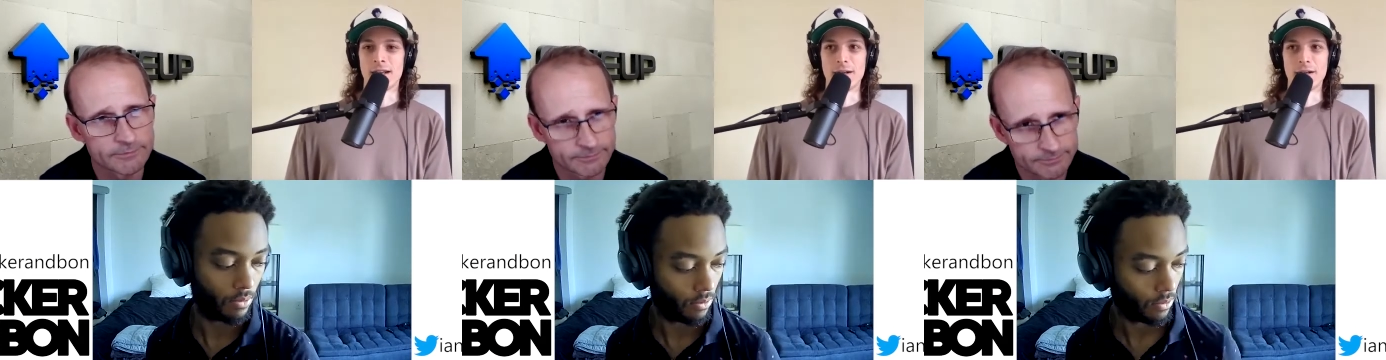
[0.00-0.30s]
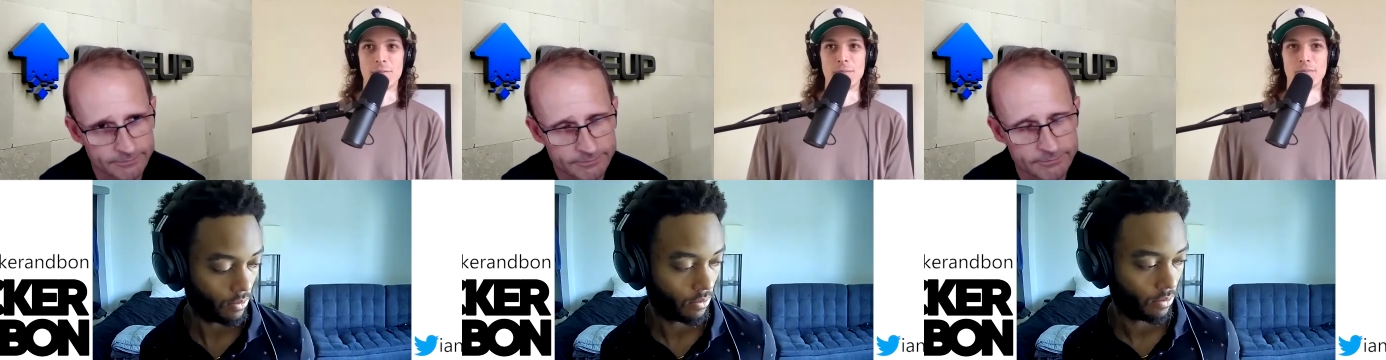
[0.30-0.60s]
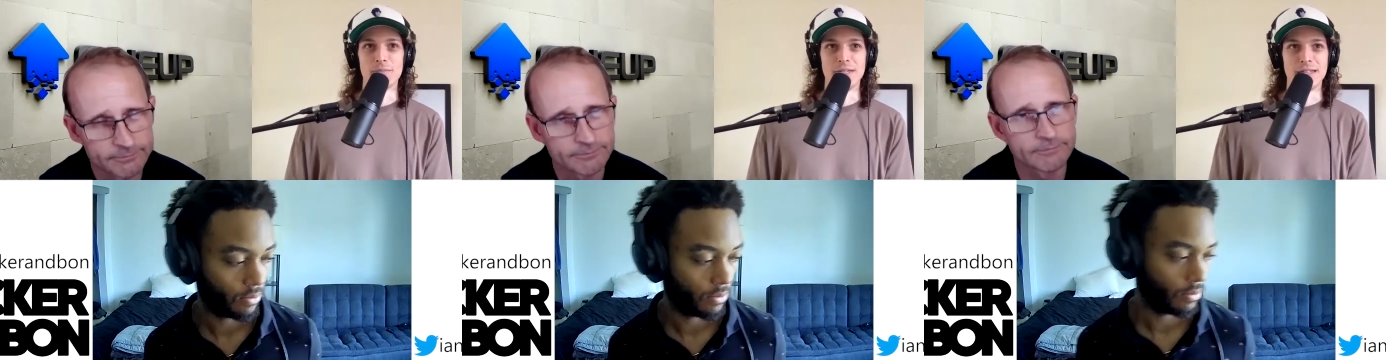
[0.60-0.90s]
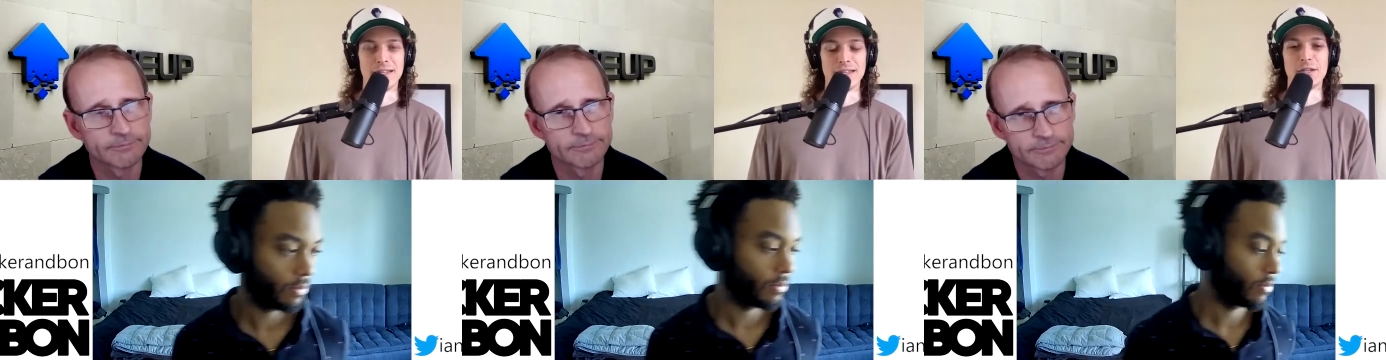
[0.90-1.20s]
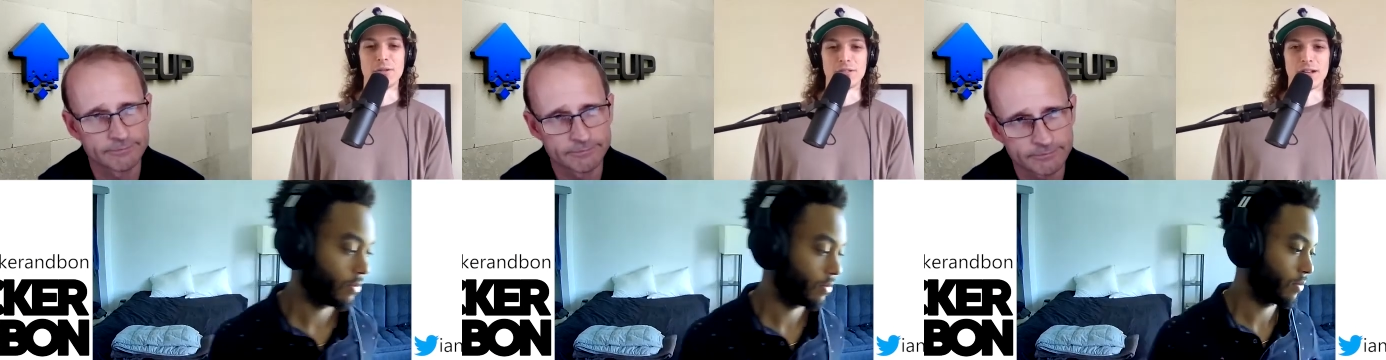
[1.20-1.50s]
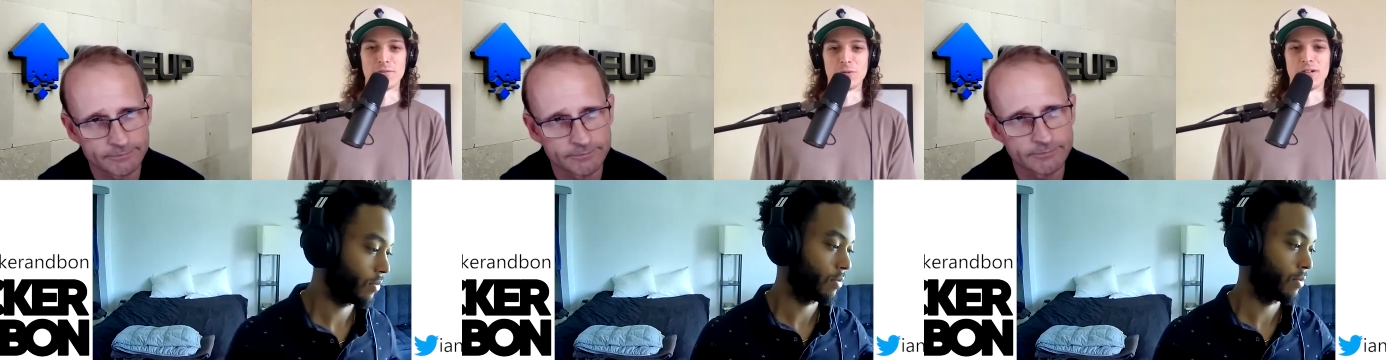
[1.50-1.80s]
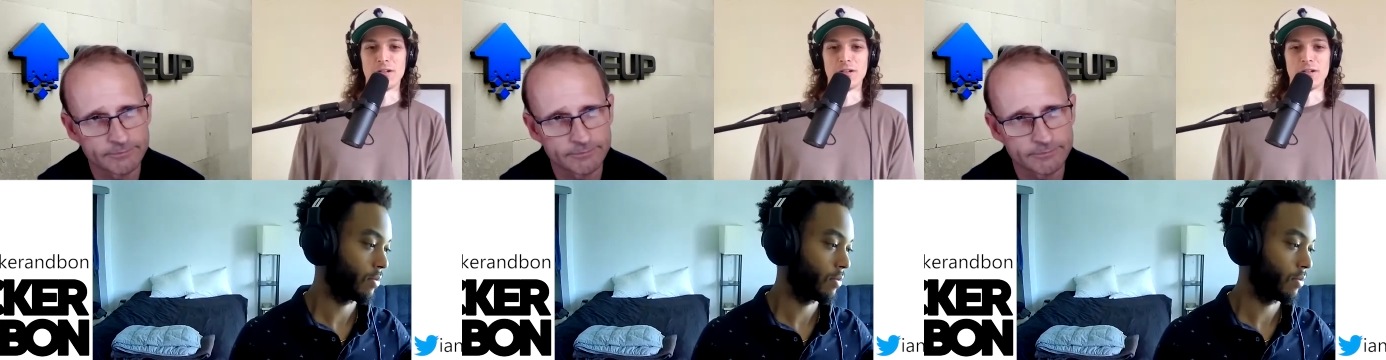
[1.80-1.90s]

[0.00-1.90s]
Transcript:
Speaker 1: Um, and, and, you know, software